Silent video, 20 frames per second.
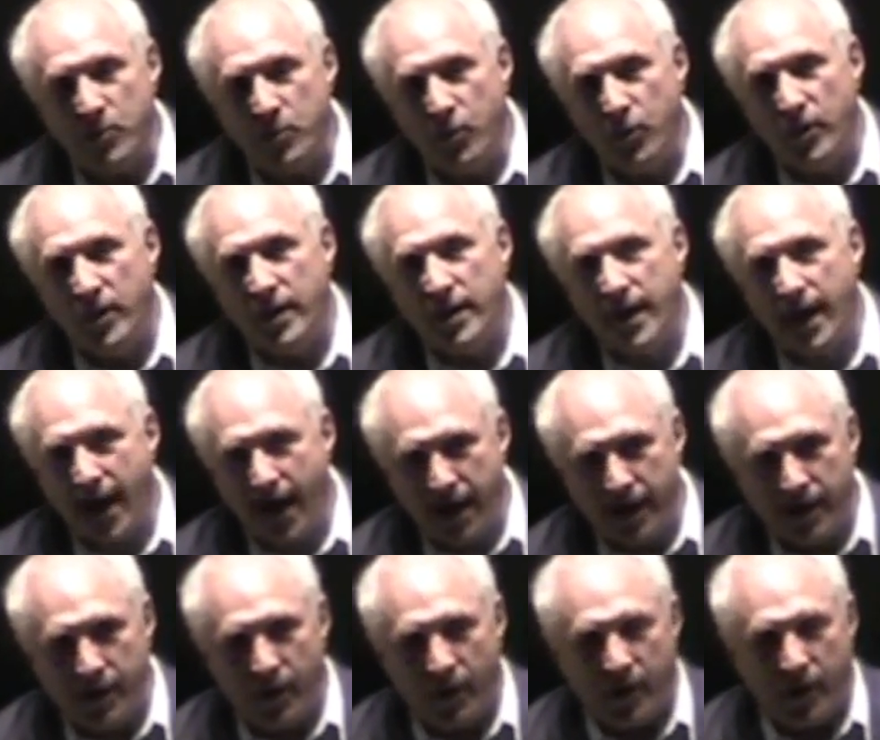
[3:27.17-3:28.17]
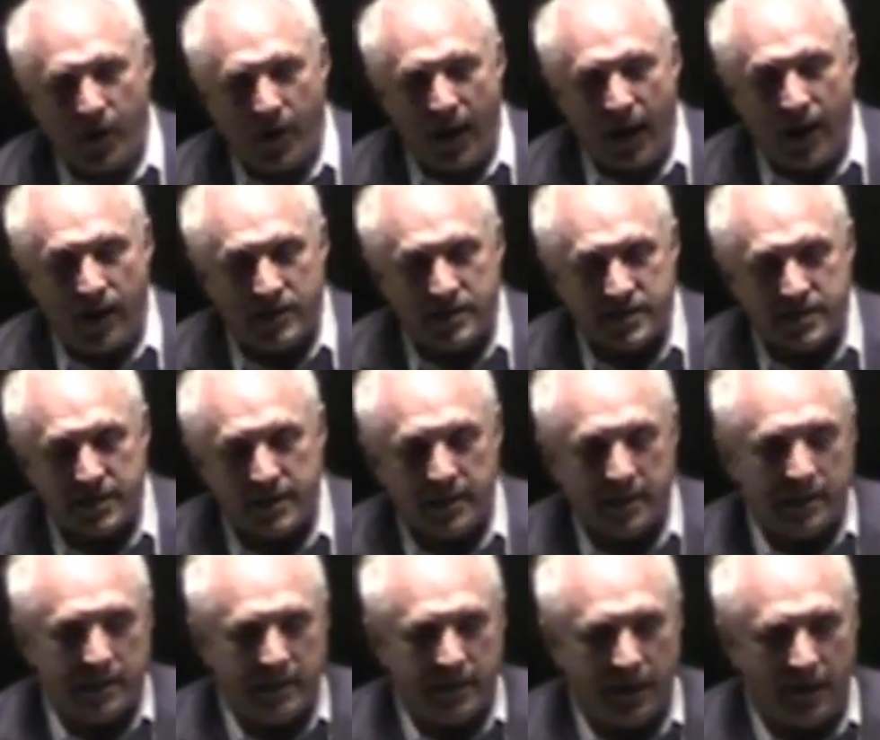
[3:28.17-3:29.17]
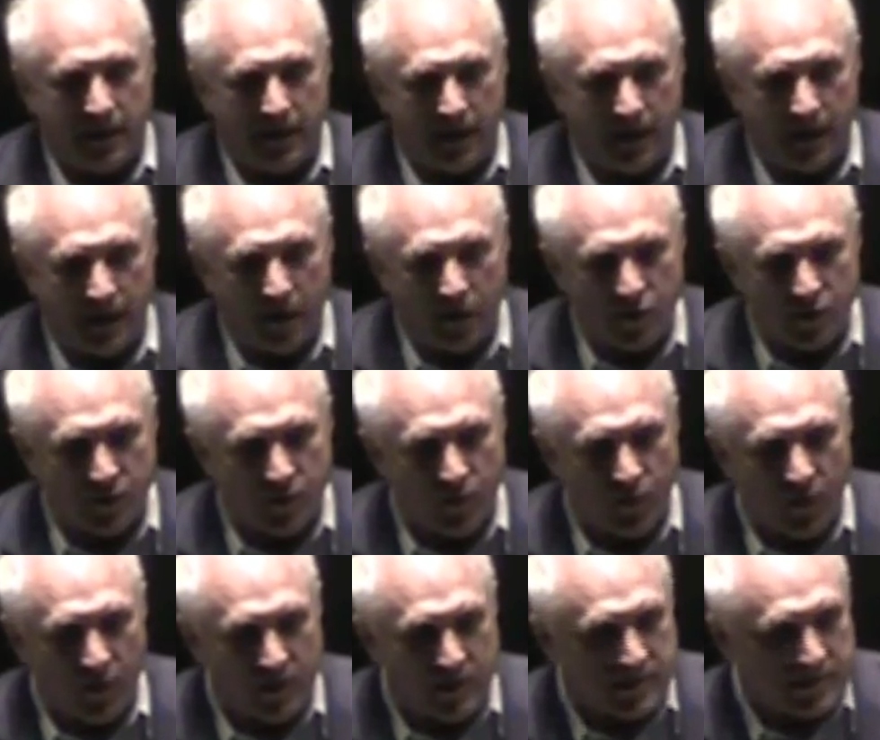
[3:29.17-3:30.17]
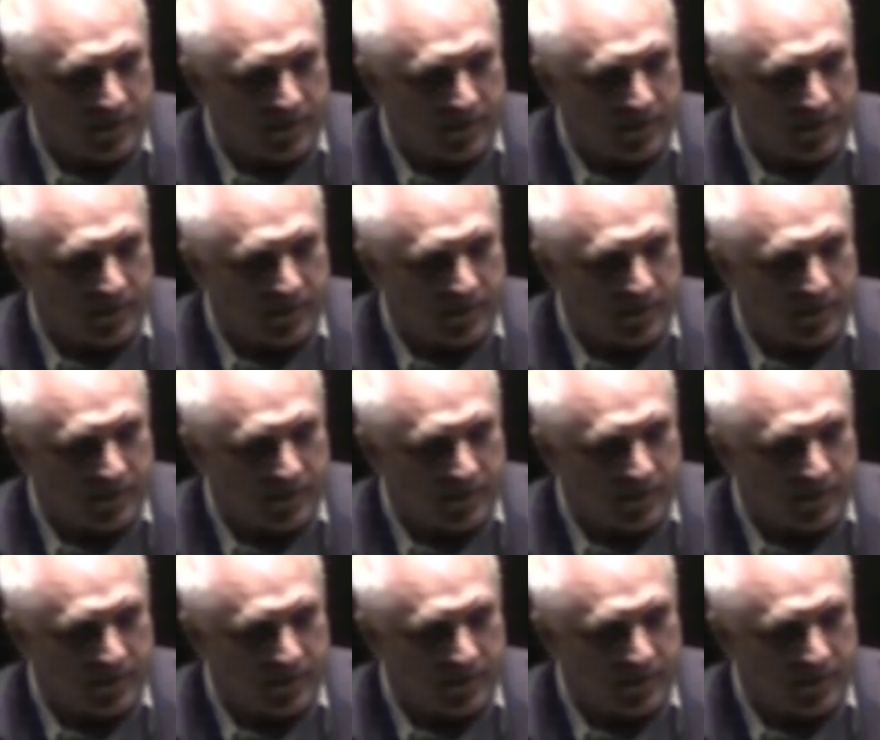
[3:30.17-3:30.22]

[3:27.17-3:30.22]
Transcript: community guy. I know Allison and I coach the brothers